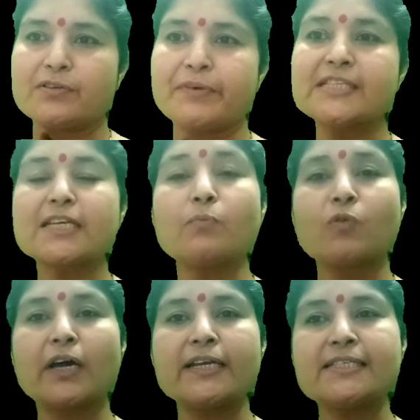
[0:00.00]
When
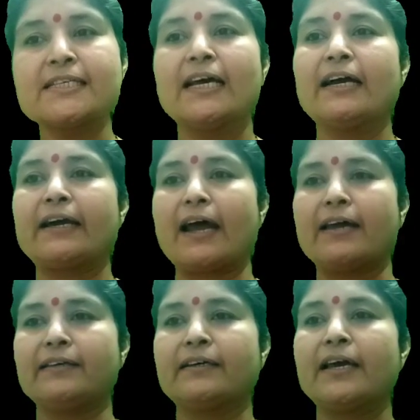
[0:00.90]
someone is crying.